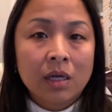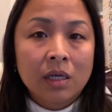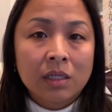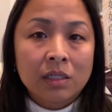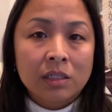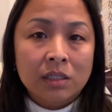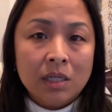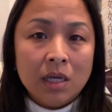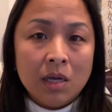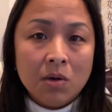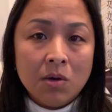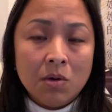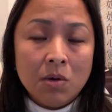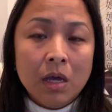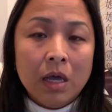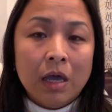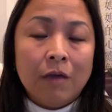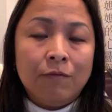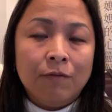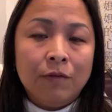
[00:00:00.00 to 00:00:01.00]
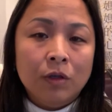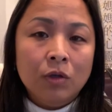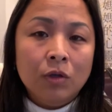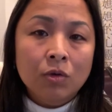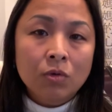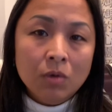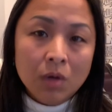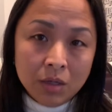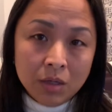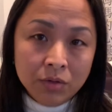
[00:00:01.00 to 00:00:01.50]
So if
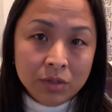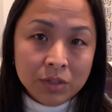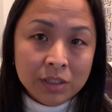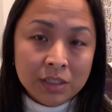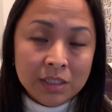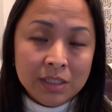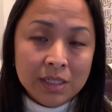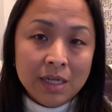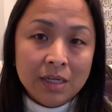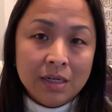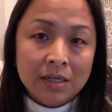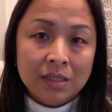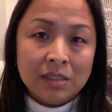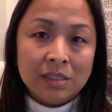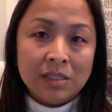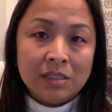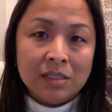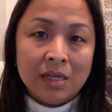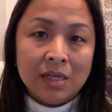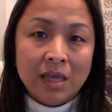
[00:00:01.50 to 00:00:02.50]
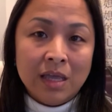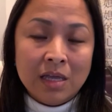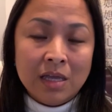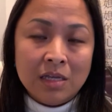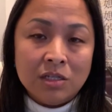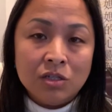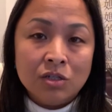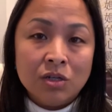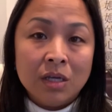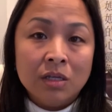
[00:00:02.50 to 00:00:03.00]
you understand this is the
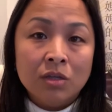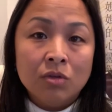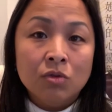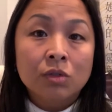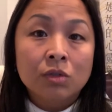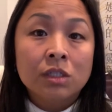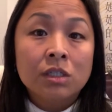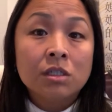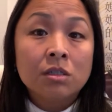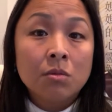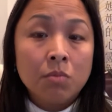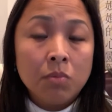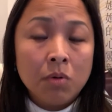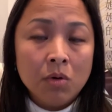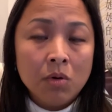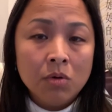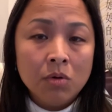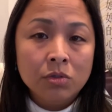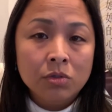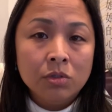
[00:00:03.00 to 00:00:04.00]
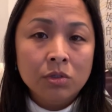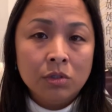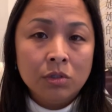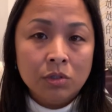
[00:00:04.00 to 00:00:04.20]
age that you are supposed